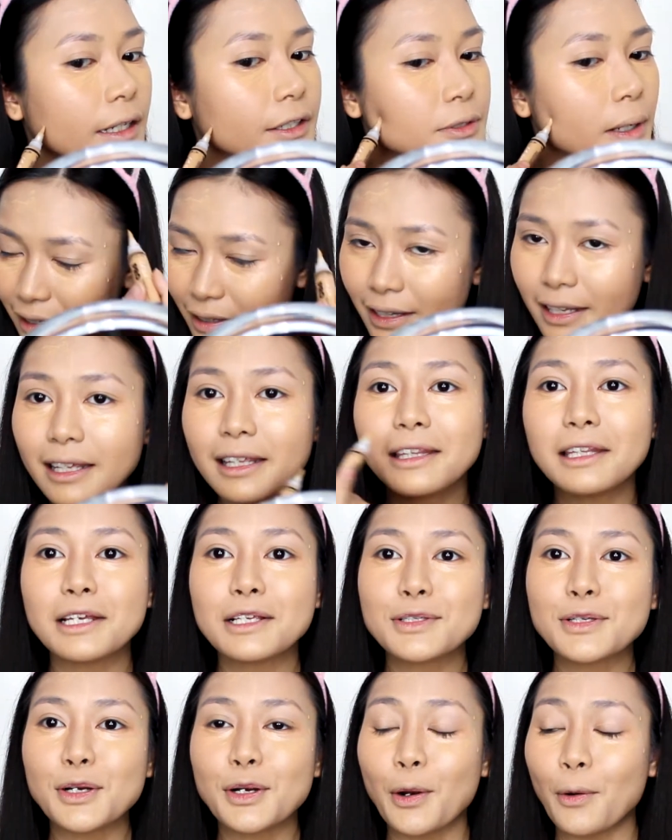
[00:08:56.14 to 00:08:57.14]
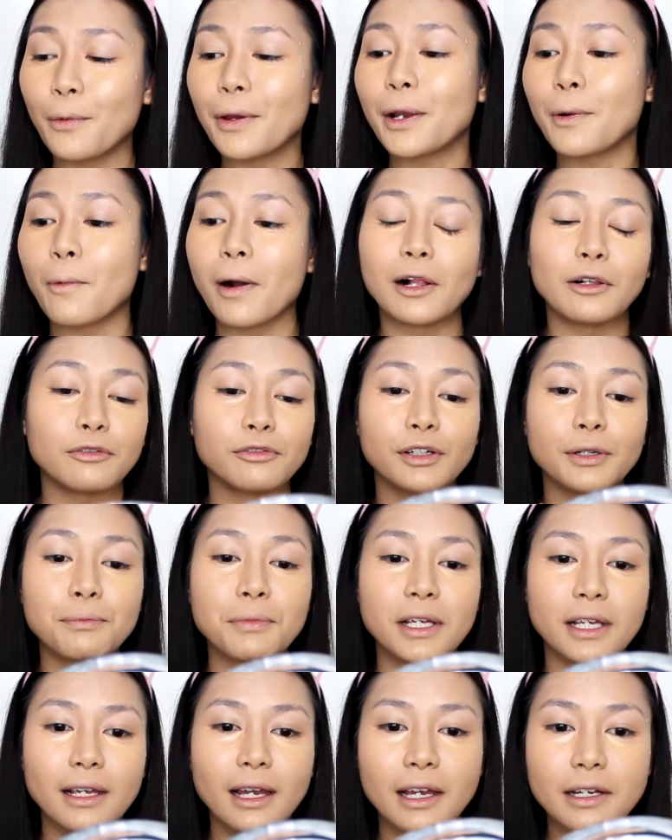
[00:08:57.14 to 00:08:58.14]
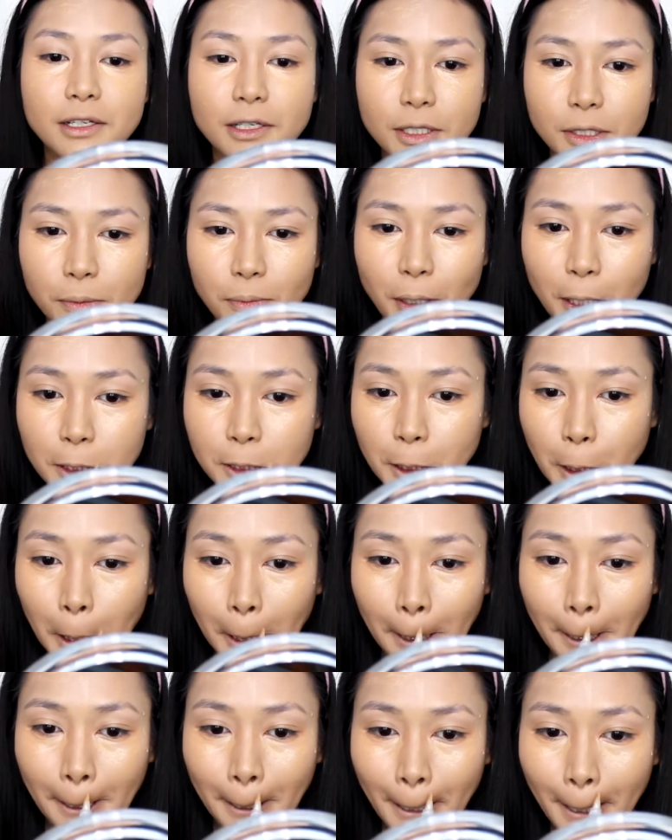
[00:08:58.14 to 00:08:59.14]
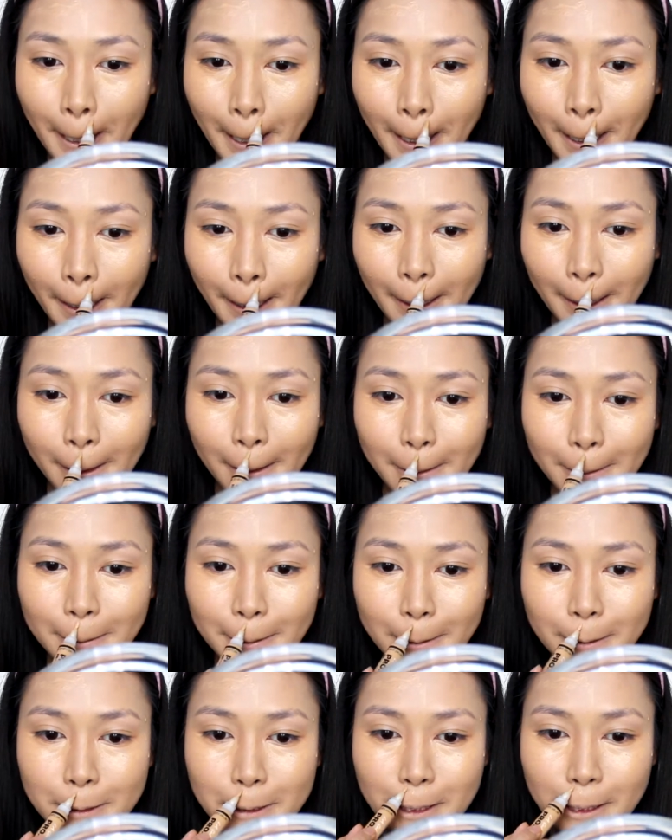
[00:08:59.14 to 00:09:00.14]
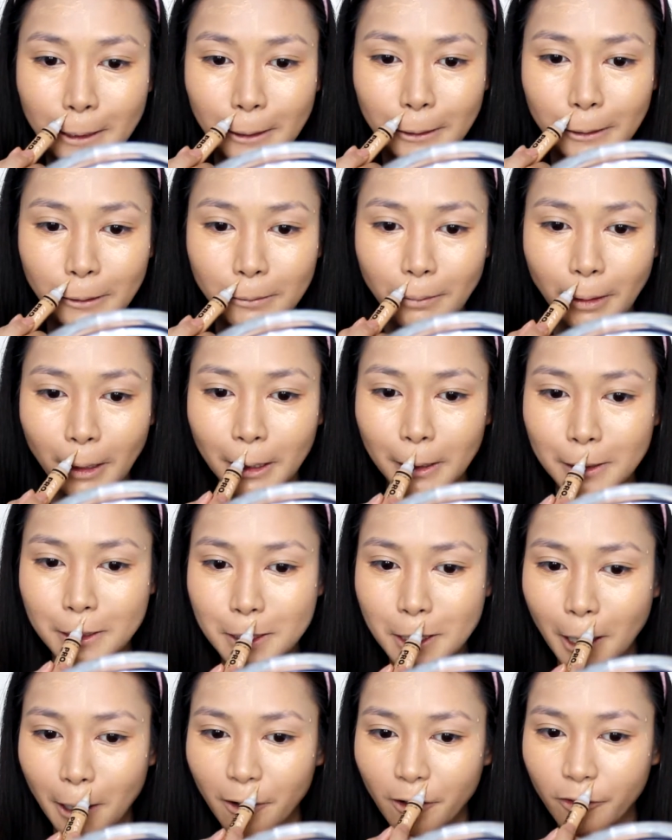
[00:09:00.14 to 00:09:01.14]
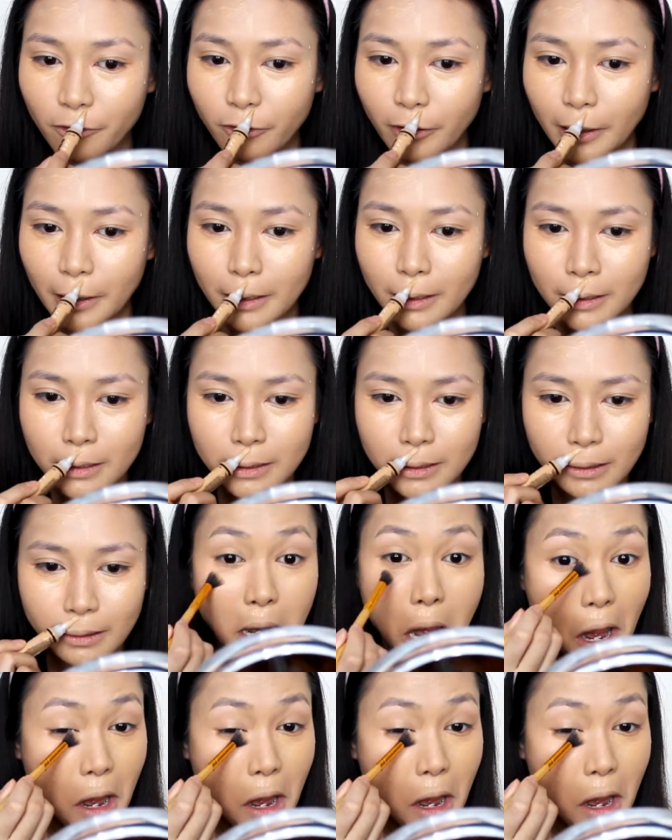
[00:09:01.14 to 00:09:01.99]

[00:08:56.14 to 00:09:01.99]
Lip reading: I think things are going well for me. I just basically concealed my entire face.